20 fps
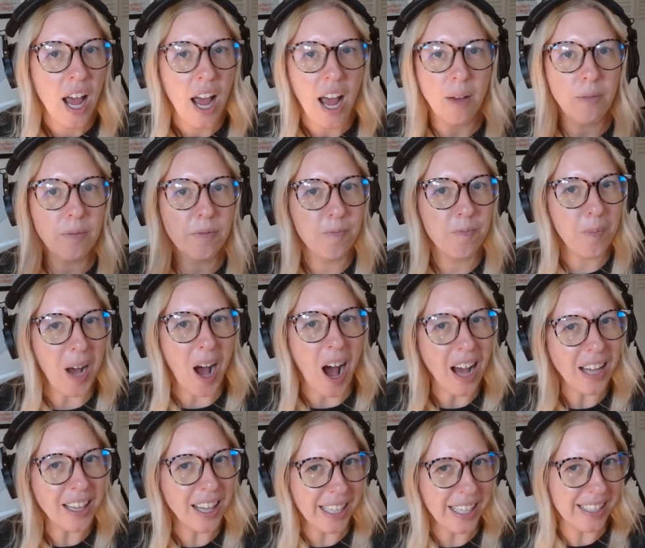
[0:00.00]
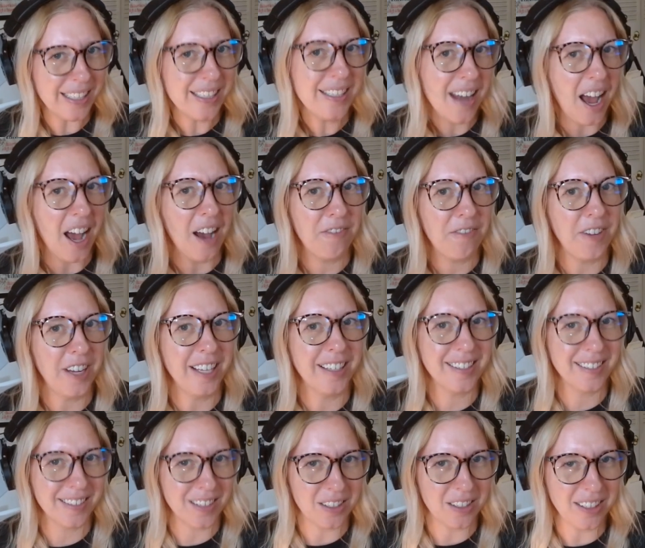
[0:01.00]
oddly enough,
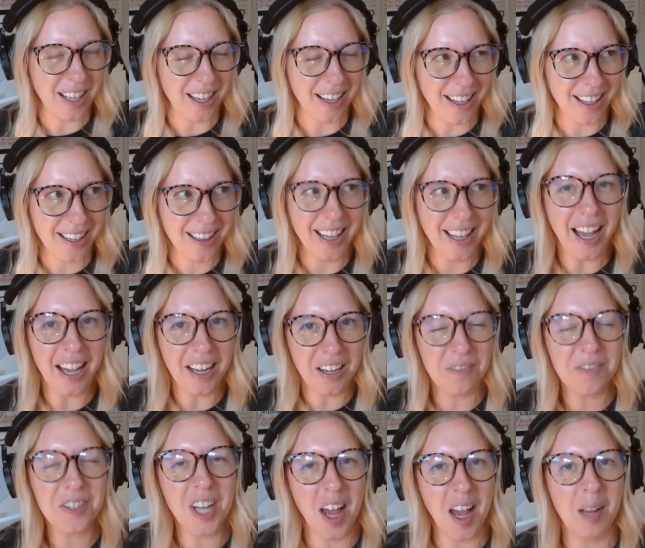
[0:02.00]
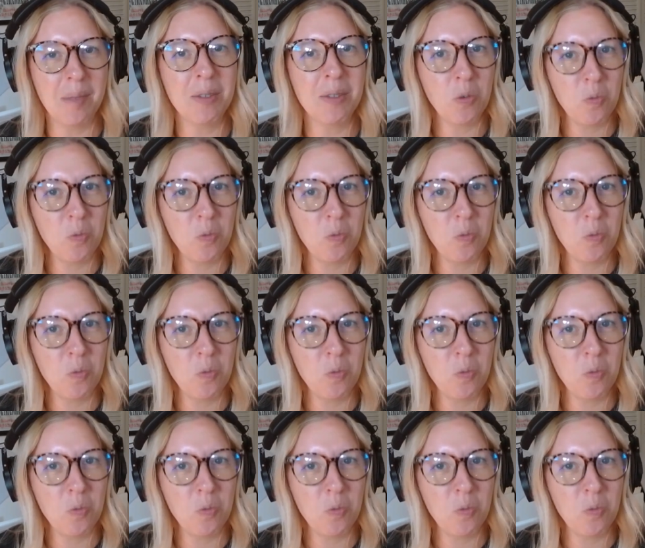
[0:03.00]
it's a lot of times